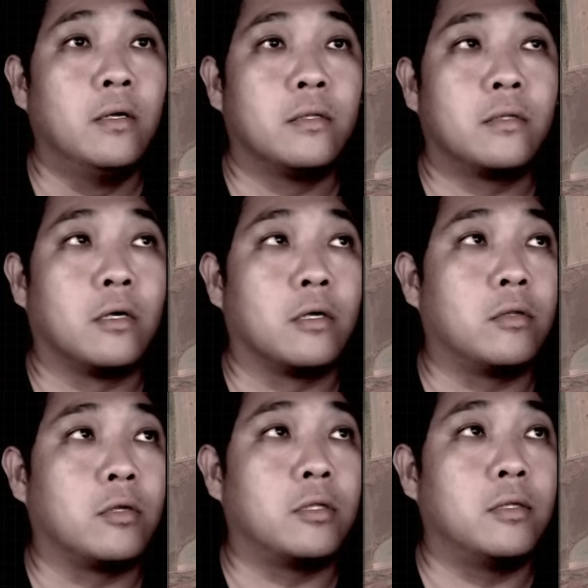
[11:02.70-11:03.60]

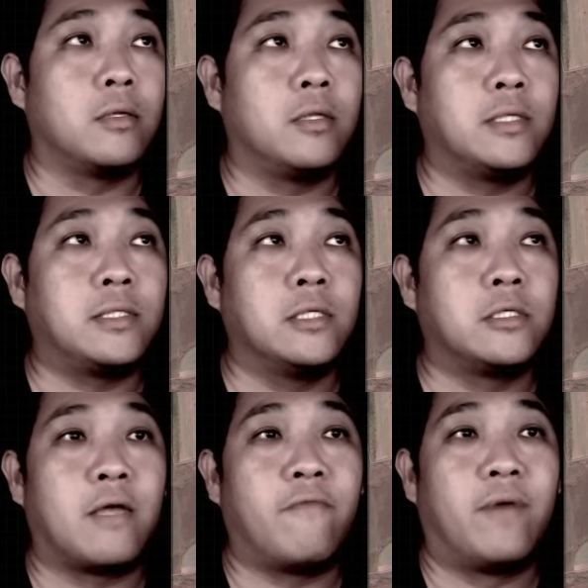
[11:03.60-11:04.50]
The
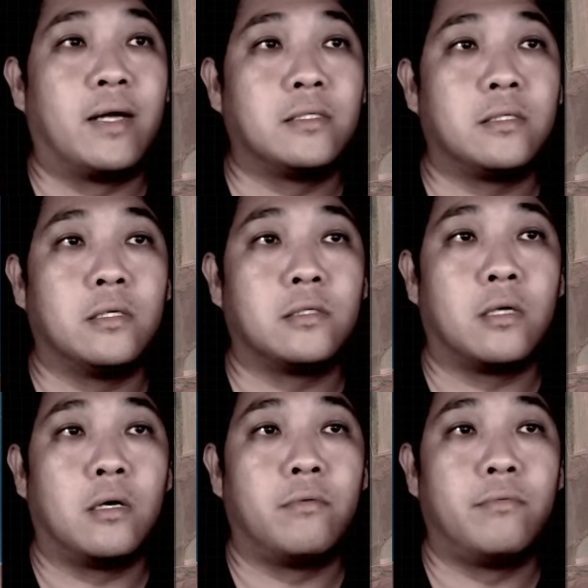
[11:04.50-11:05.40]
distance advance is
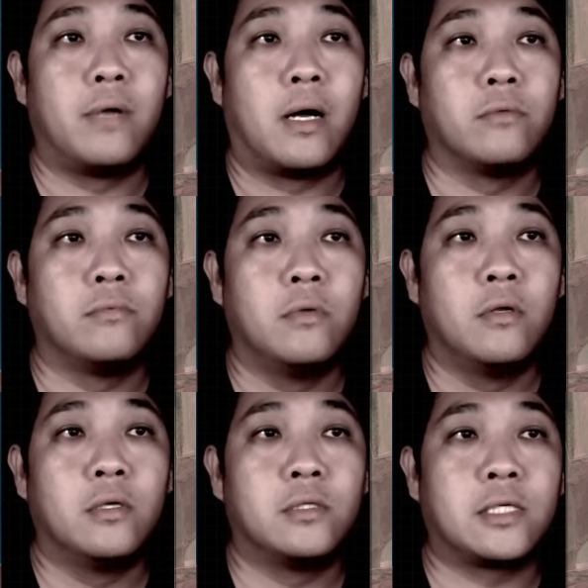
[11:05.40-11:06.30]
around
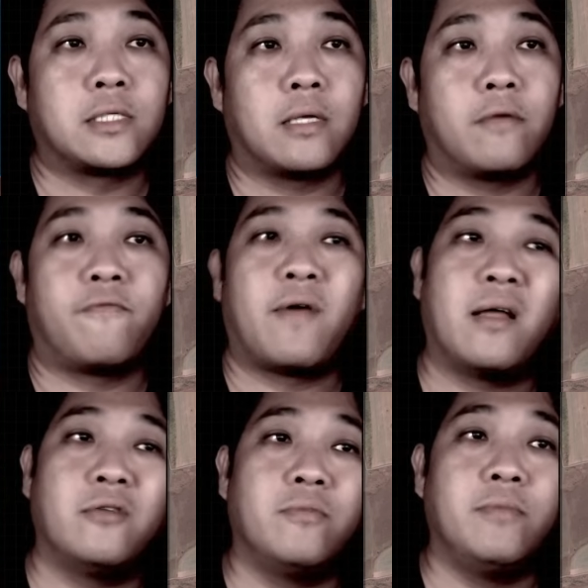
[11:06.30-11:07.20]

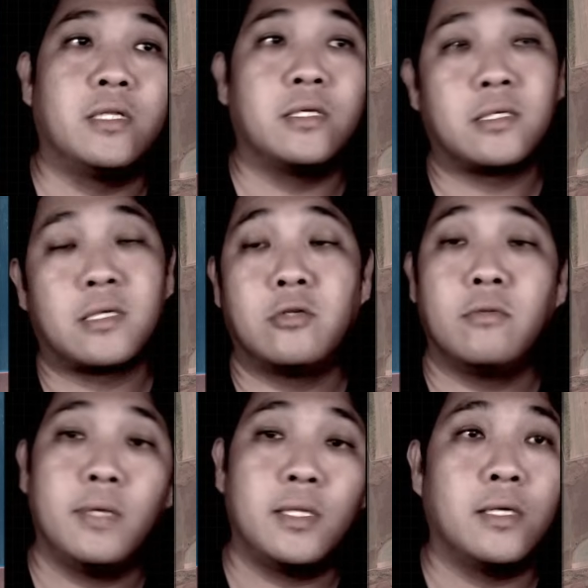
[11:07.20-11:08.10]
500 meters, 600
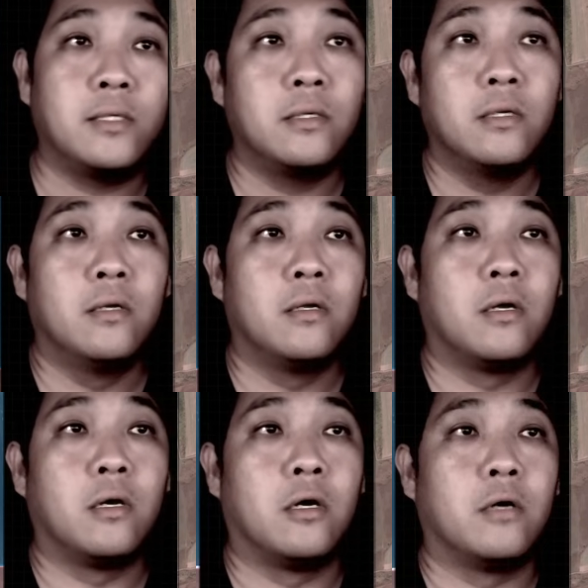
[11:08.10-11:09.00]
meters.
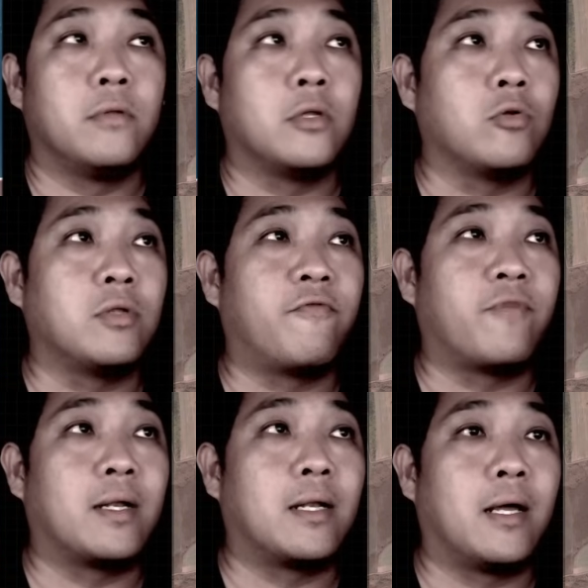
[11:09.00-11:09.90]
The total
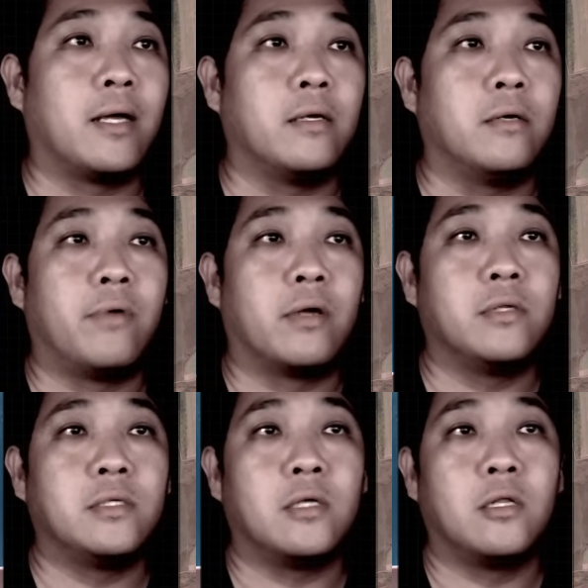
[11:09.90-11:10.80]
front line along
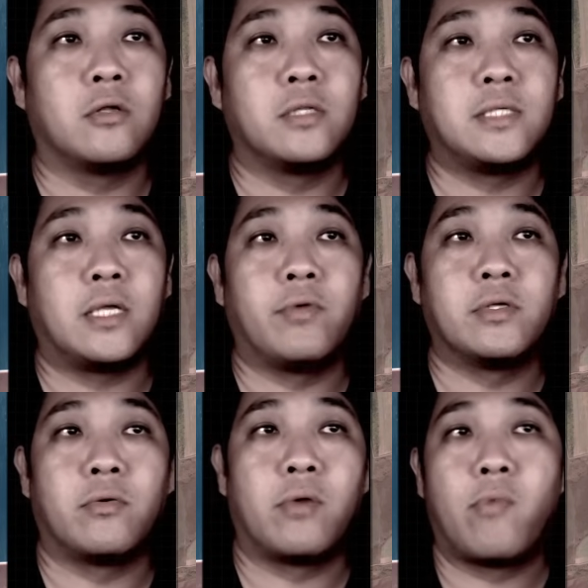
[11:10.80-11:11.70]
this area
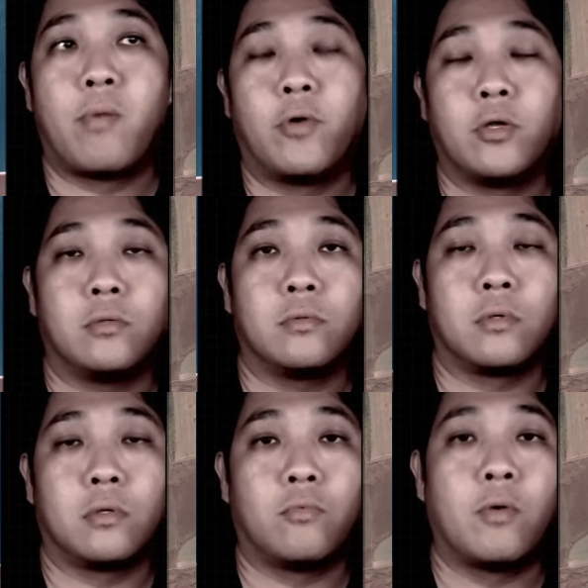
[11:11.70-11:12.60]
is around
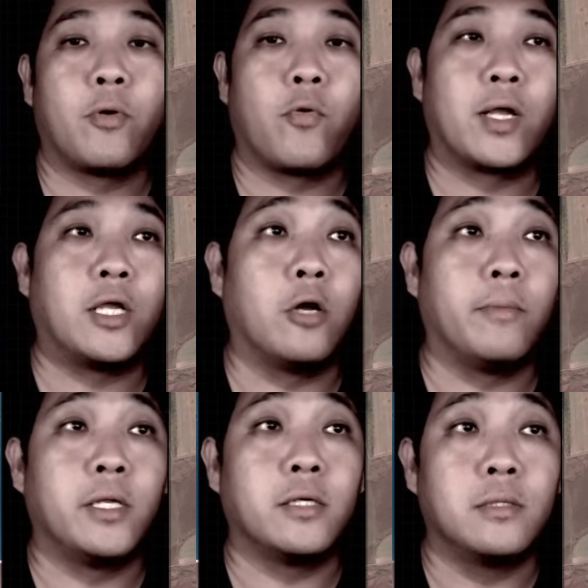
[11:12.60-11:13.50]
1.1
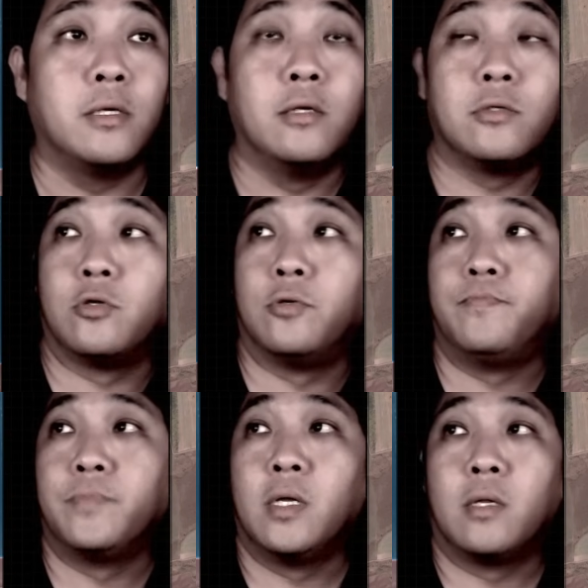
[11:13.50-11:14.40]
kilometers. So
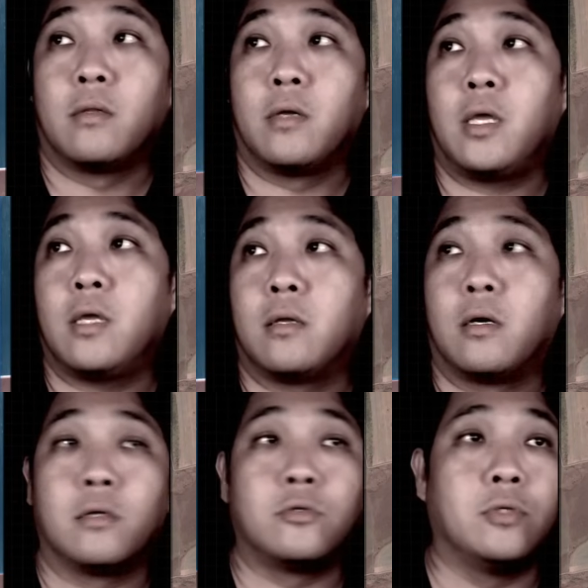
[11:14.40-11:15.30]

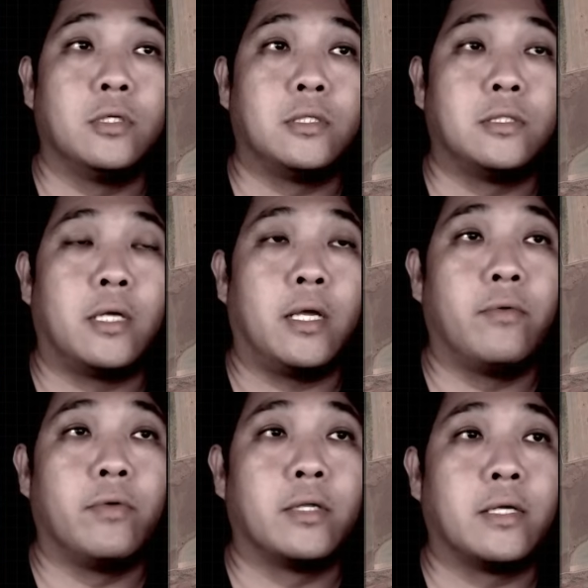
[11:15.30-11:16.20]
this is the
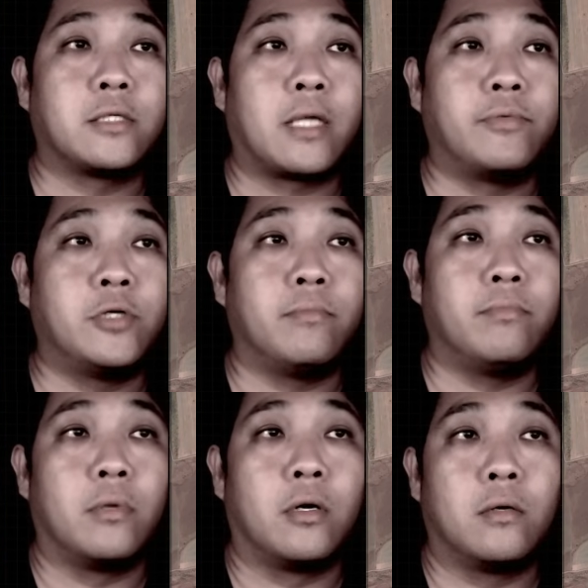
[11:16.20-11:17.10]
area that is captured
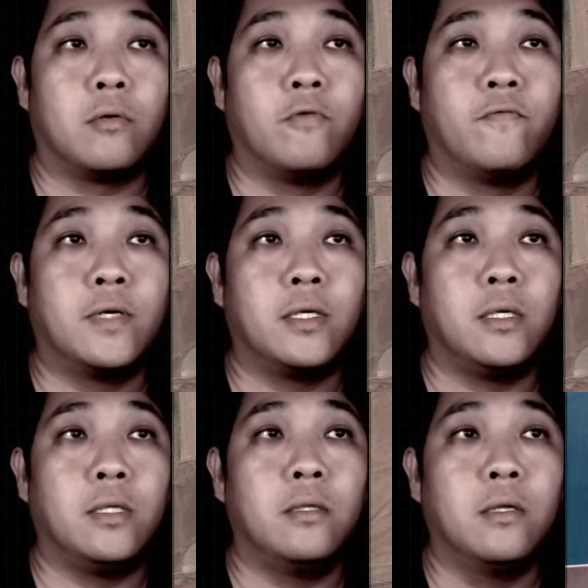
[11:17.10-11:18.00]
over
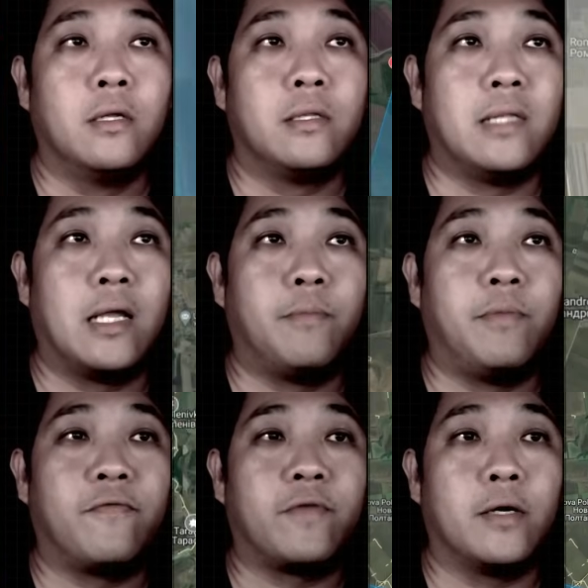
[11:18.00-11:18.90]
in
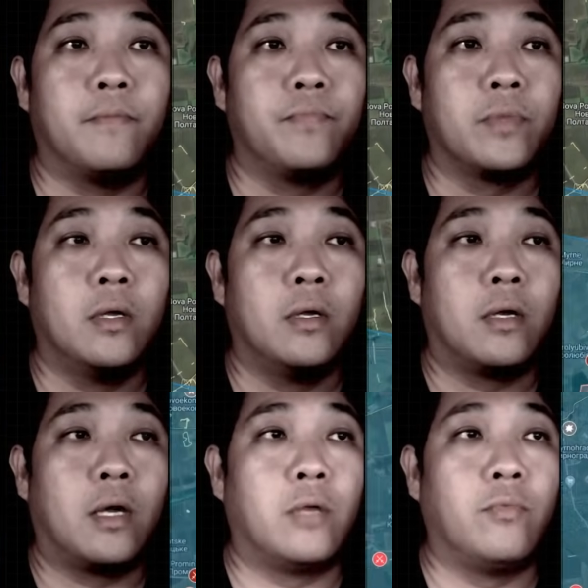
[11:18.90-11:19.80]
Nelipivka.
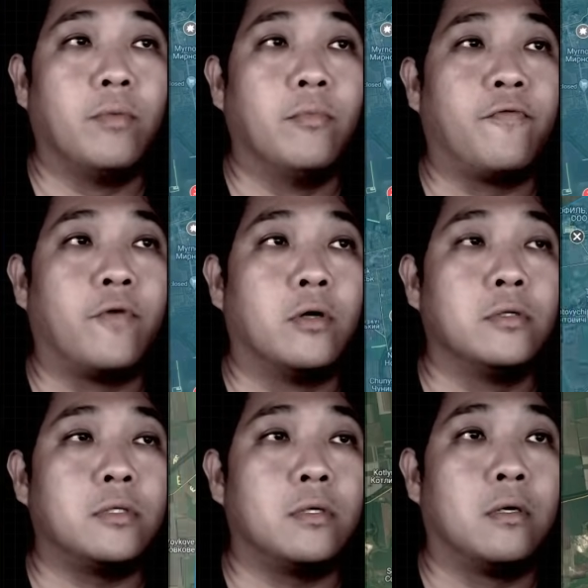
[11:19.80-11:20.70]
And we move on
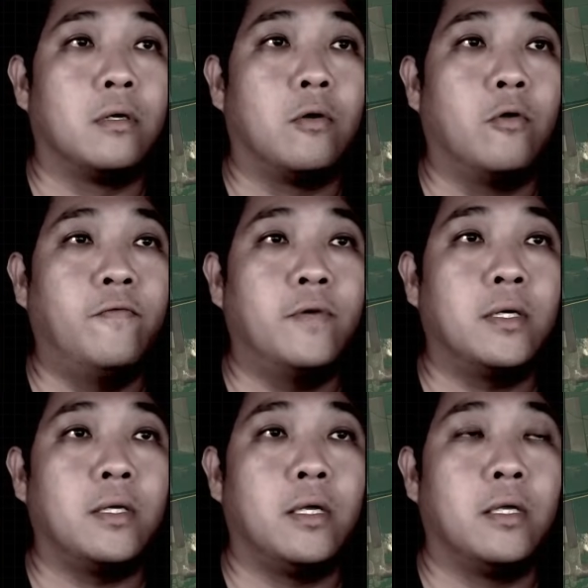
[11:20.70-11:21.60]

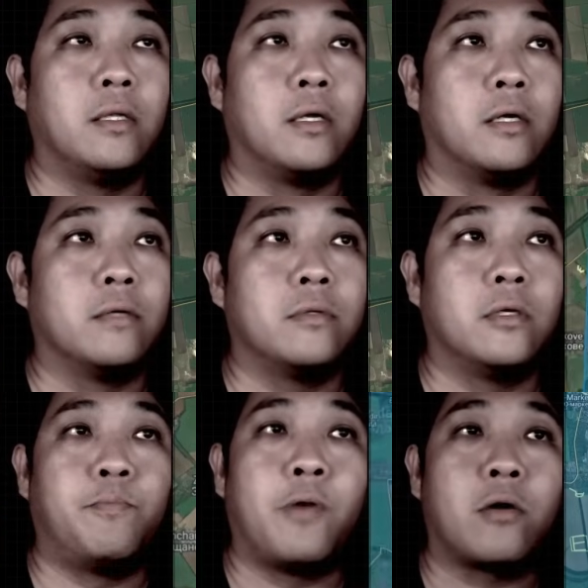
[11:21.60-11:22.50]
over in
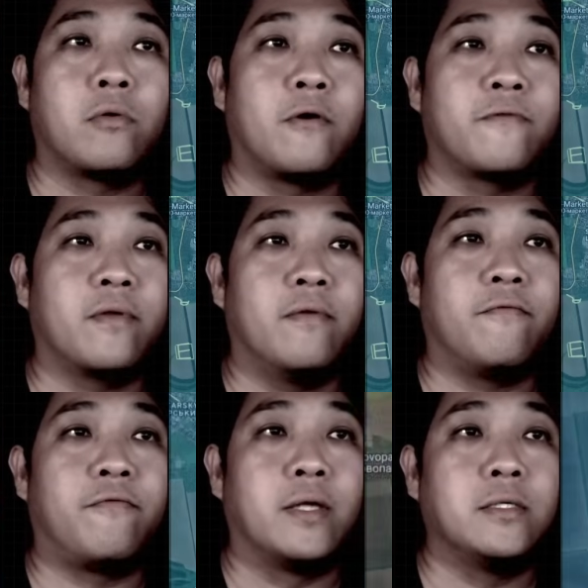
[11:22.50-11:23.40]
the Pokrovsk
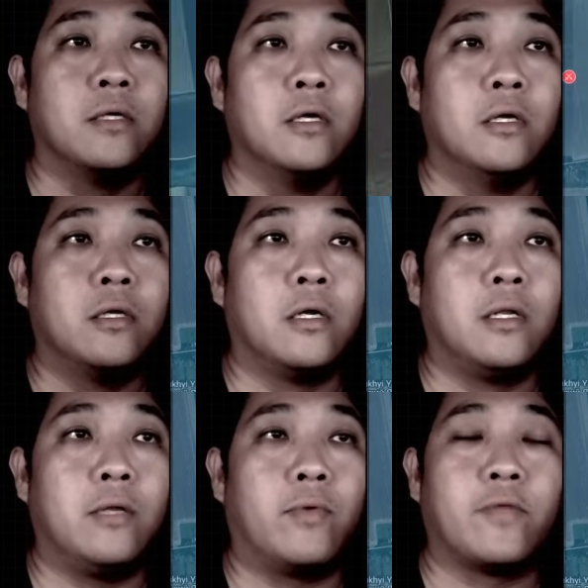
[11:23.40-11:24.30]
front.
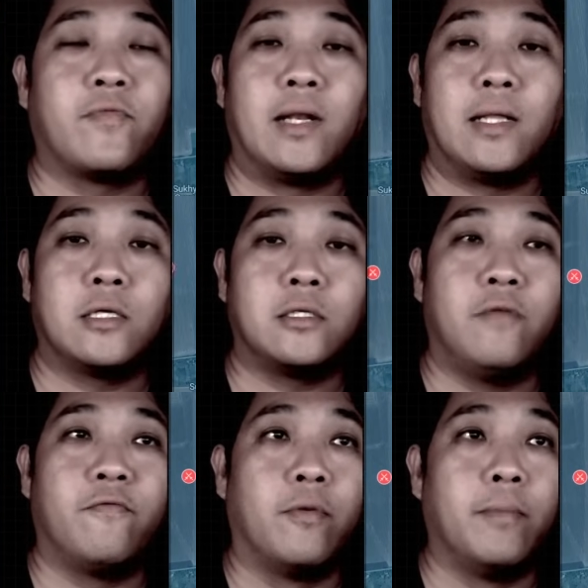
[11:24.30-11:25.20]
One of the latest
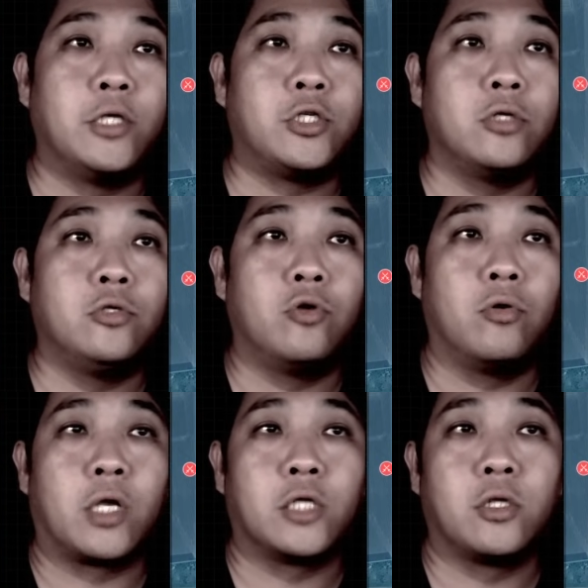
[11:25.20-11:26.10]
information,
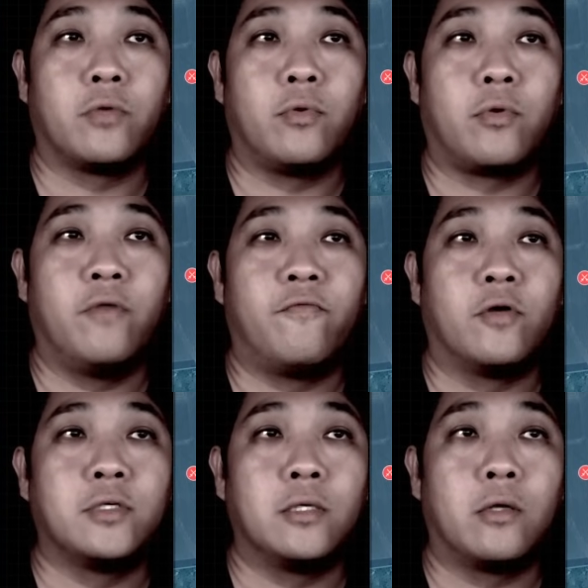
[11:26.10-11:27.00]
geolocation of Ukrainian
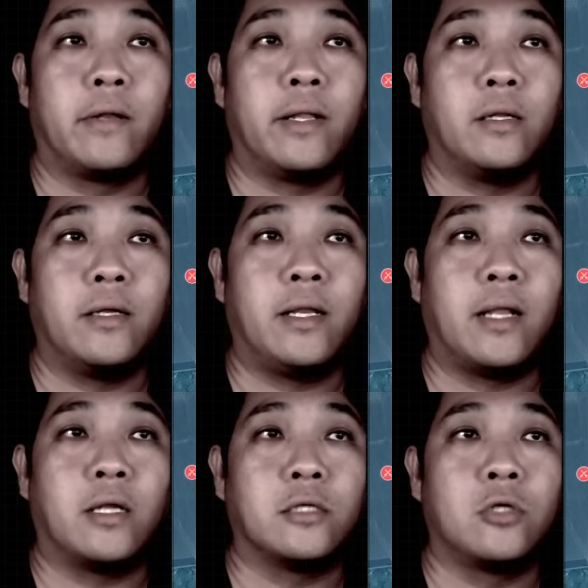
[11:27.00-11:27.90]
forces in
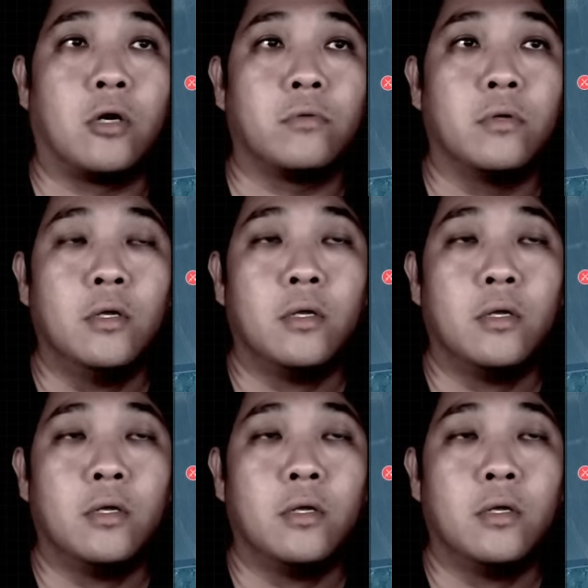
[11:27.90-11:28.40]
an assault.